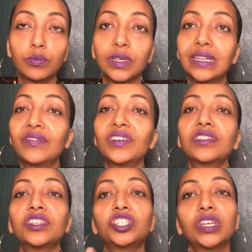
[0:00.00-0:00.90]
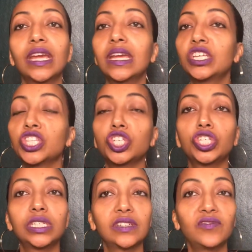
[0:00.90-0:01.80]
whatever the change and the
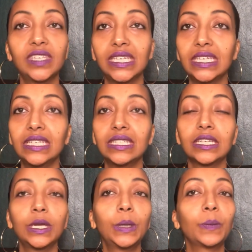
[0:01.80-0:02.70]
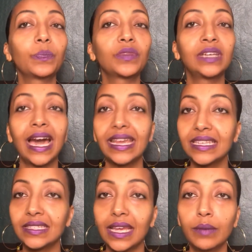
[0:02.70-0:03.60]
shift is, God
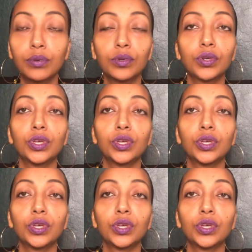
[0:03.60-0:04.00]
is able.